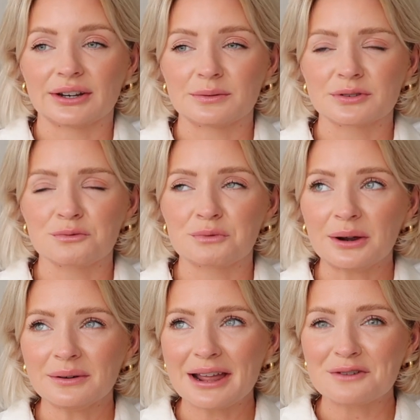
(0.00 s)
It was a
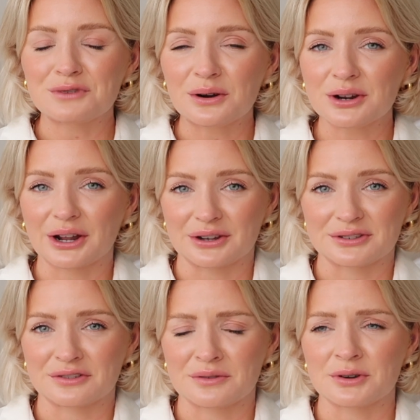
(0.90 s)
real like roller
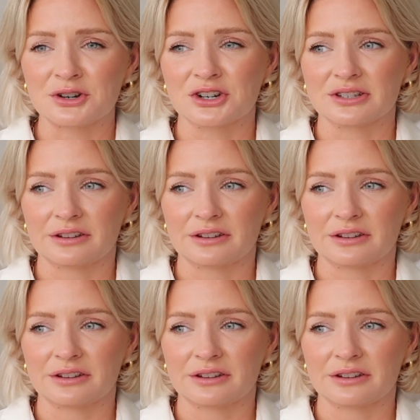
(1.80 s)
coaster of emotions.